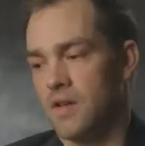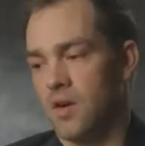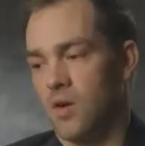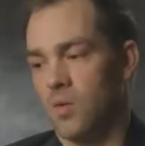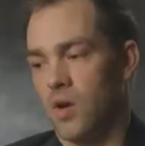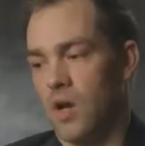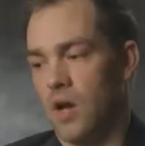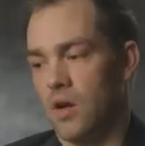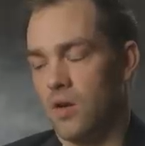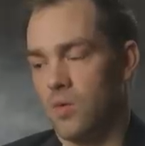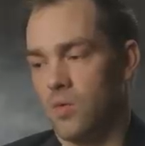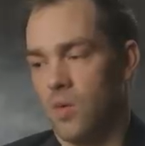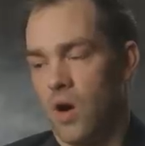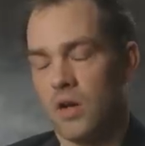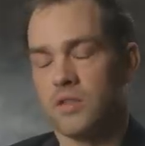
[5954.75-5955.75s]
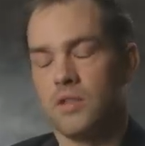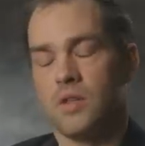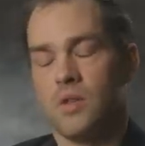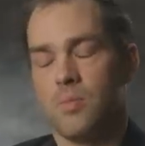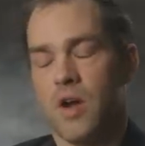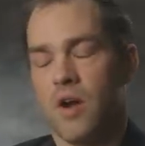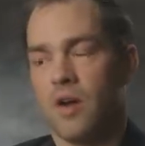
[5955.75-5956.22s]
You know, when I walked
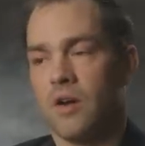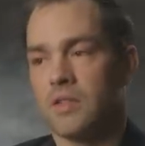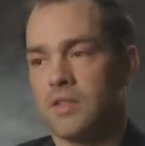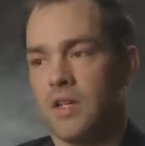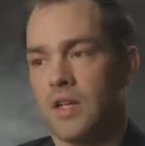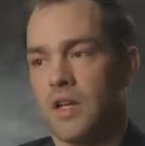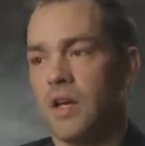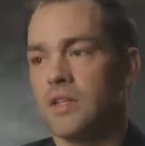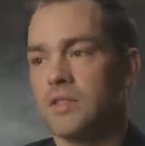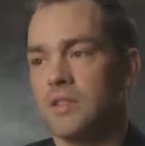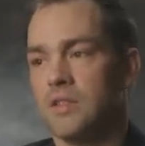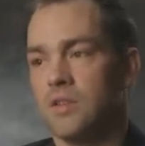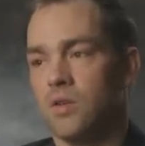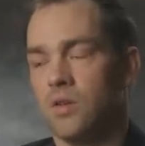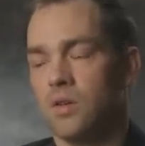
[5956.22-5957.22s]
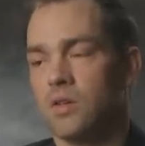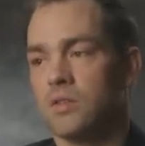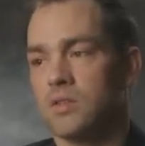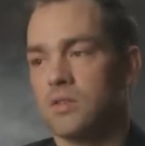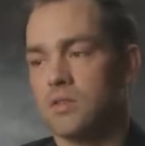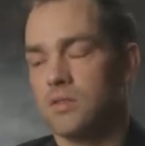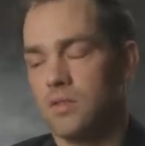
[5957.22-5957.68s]
into the barracks and I kind of seen the
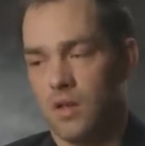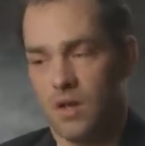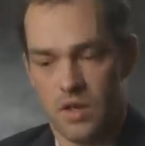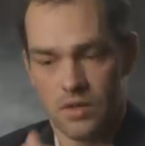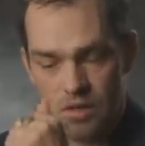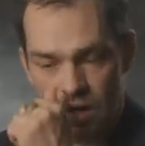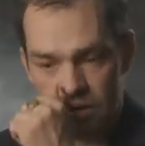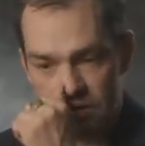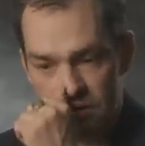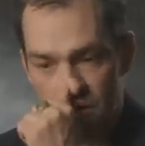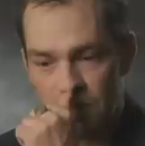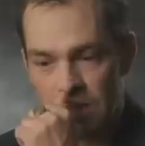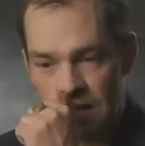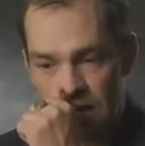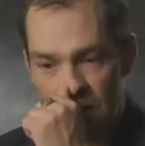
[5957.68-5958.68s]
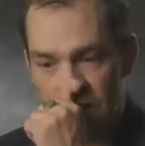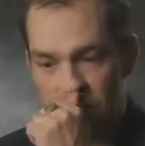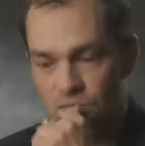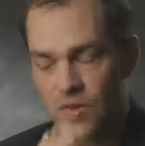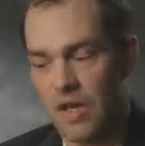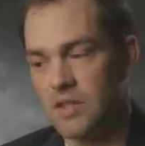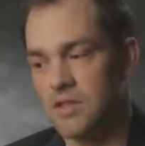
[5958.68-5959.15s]
looks on some of the
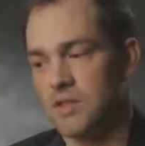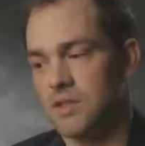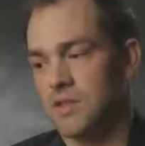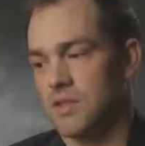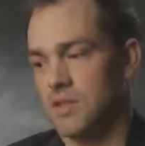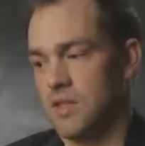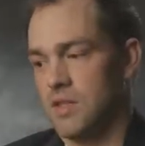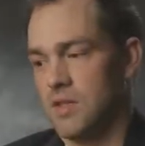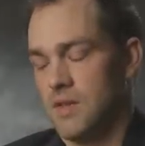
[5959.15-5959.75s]
guys' faces,